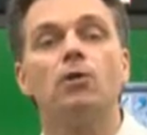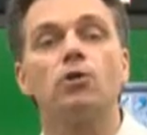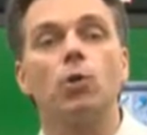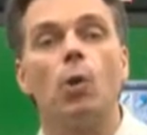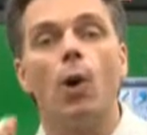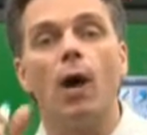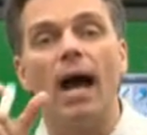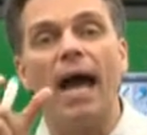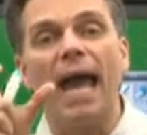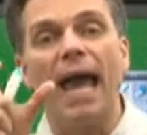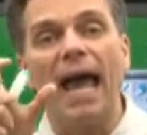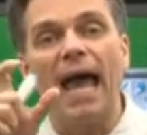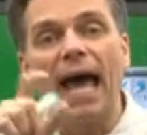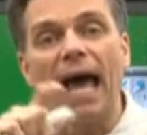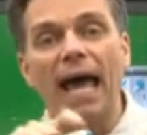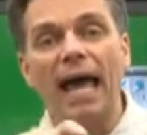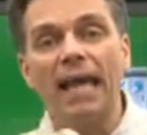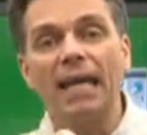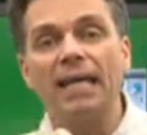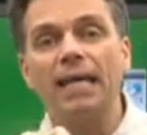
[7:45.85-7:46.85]
So
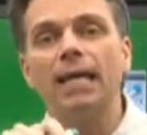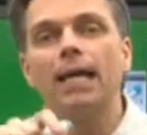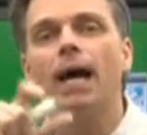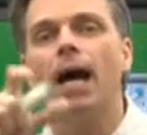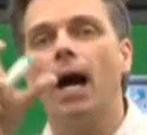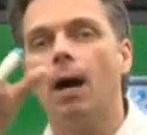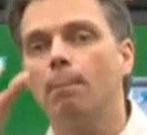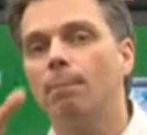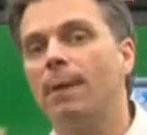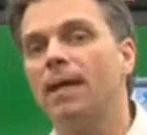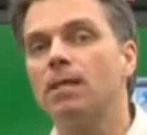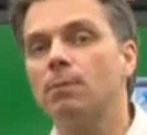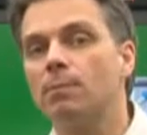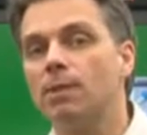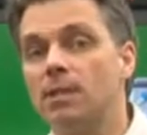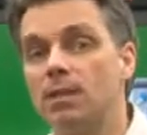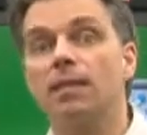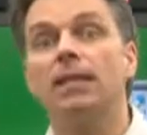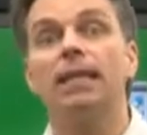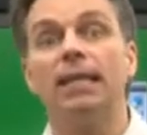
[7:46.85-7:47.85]
an
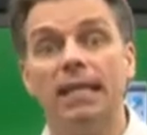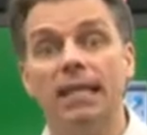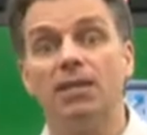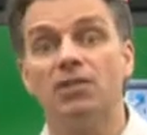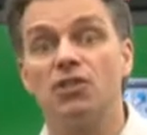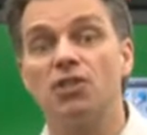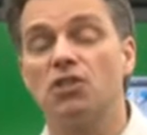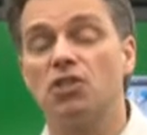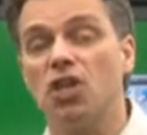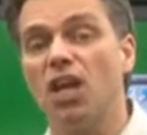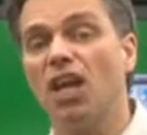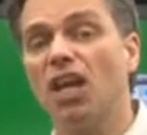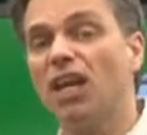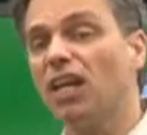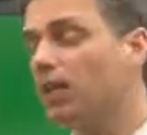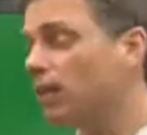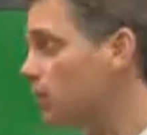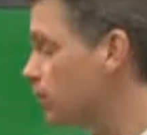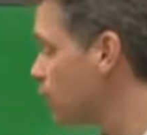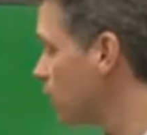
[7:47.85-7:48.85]
amendment is a
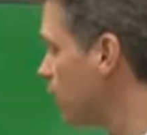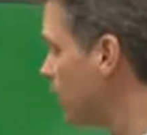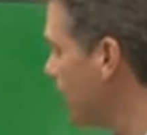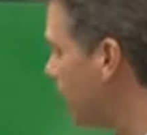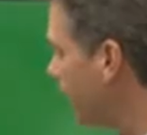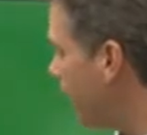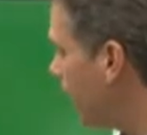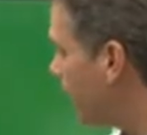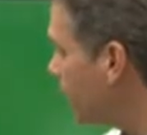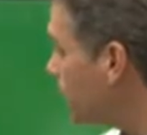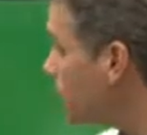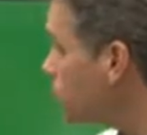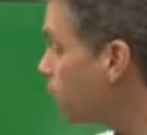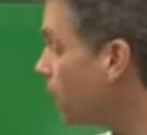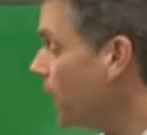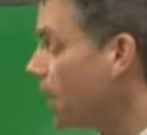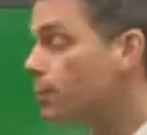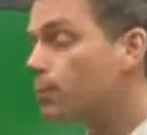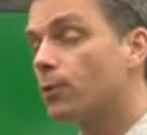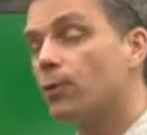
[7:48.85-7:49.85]
change. Now, this
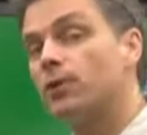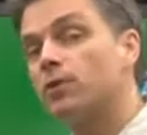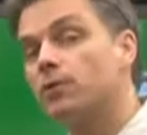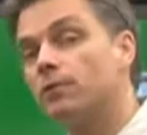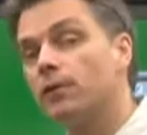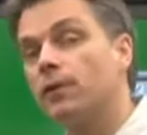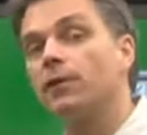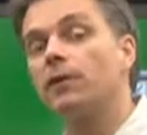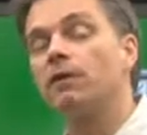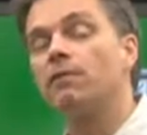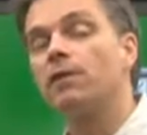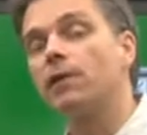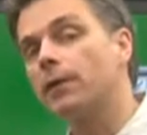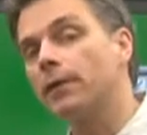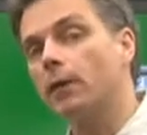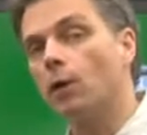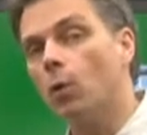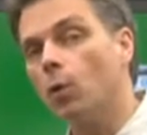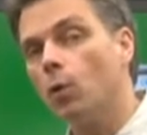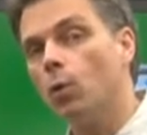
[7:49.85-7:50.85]
paper is very,
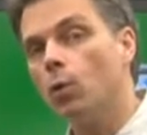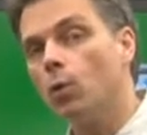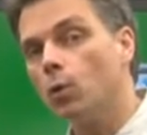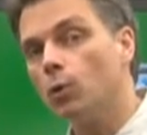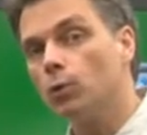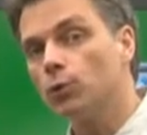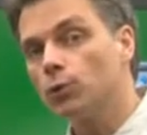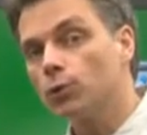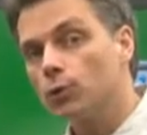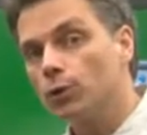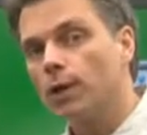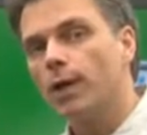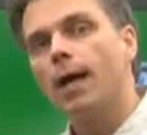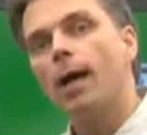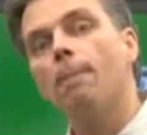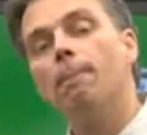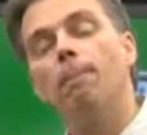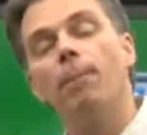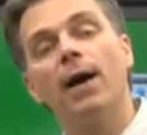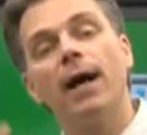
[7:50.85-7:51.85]
very old,
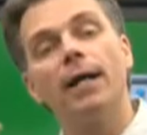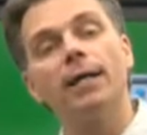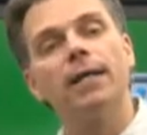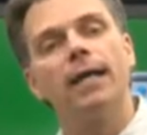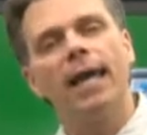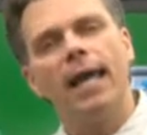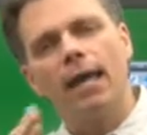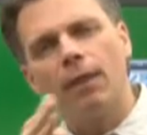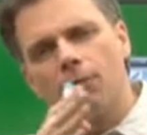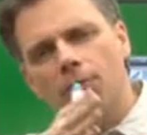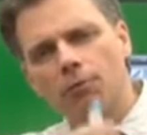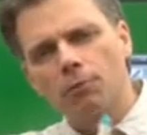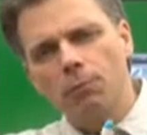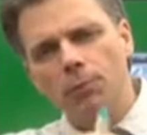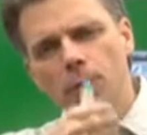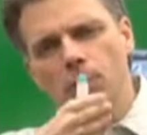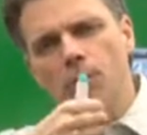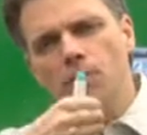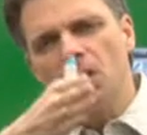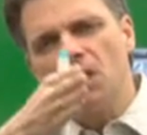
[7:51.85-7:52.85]
and
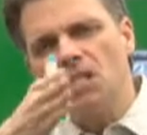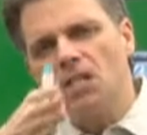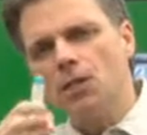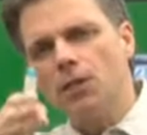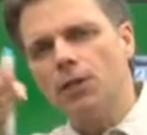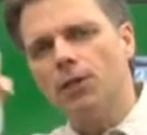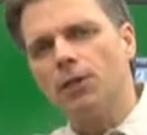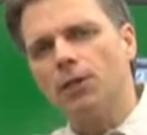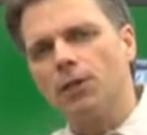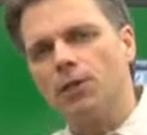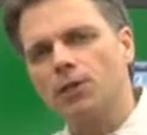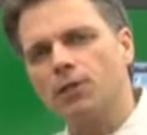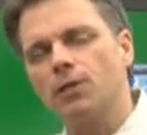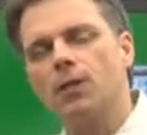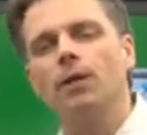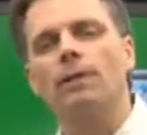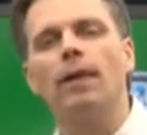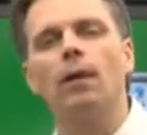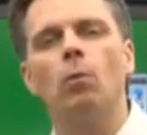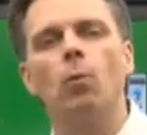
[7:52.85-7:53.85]
through the years,
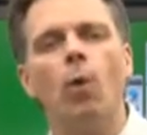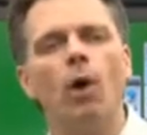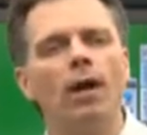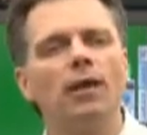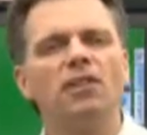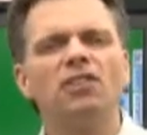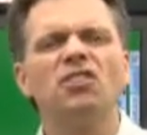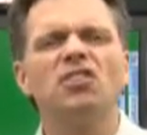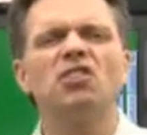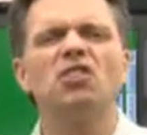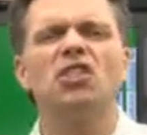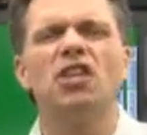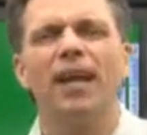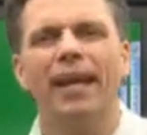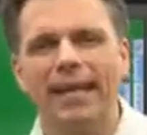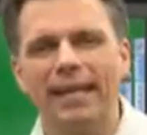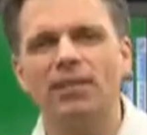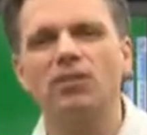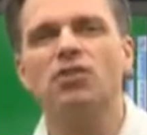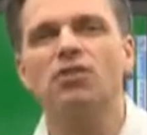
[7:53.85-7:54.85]
they wanted to
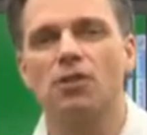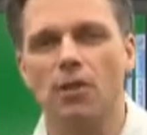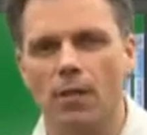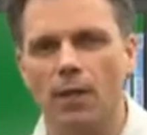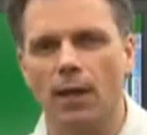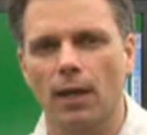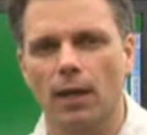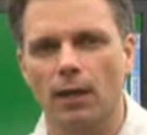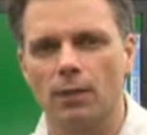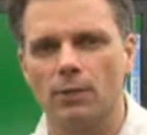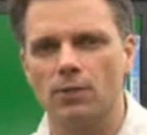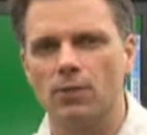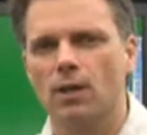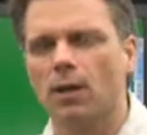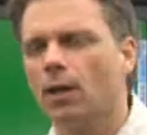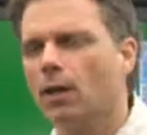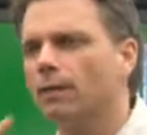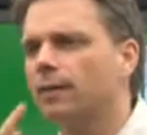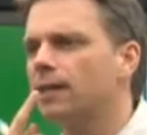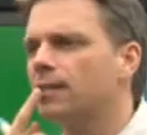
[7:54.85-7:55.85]
change things.
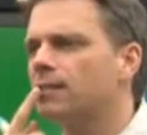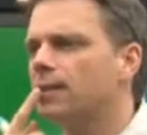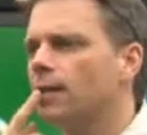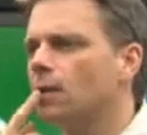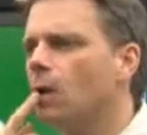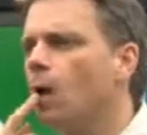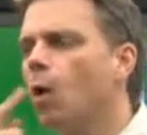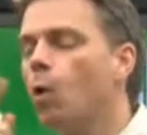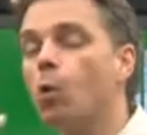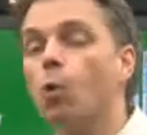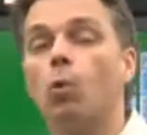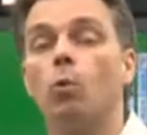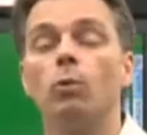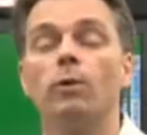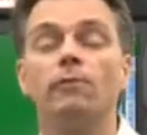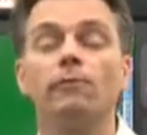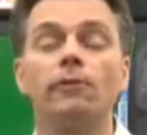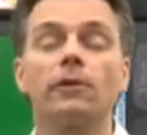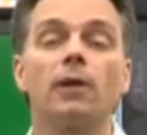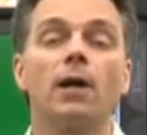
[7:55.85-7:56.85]
They said, oh,
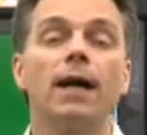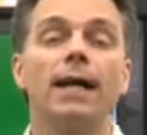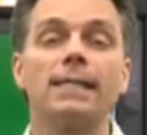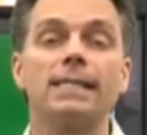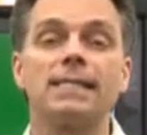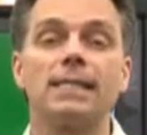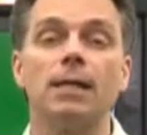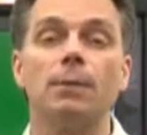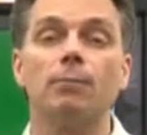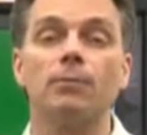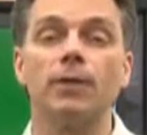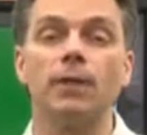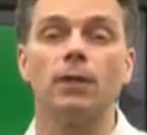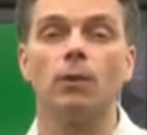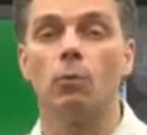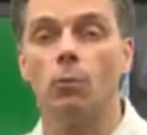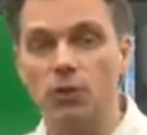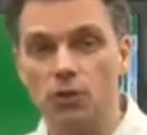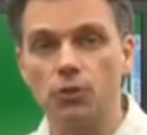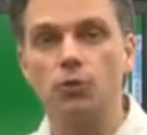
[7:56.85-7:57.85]
we forgot something.
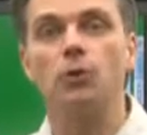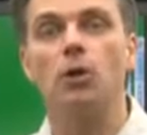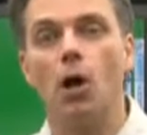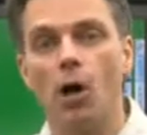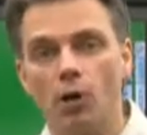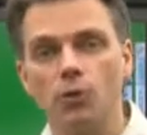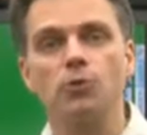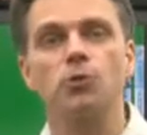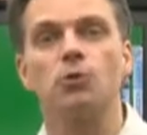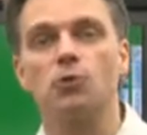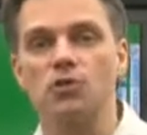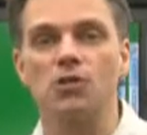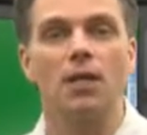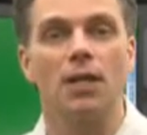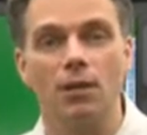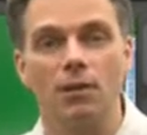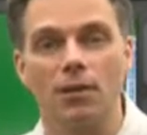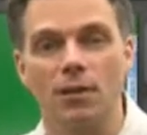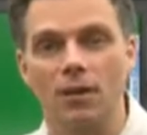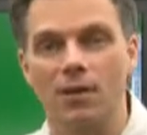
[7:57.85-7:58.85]
We should also
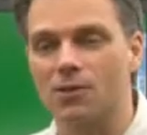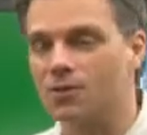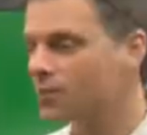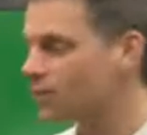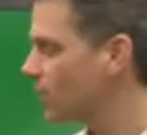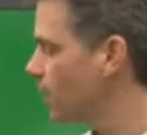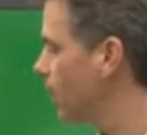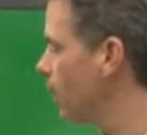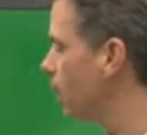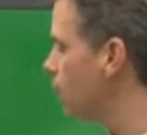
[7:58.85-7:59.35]
say this.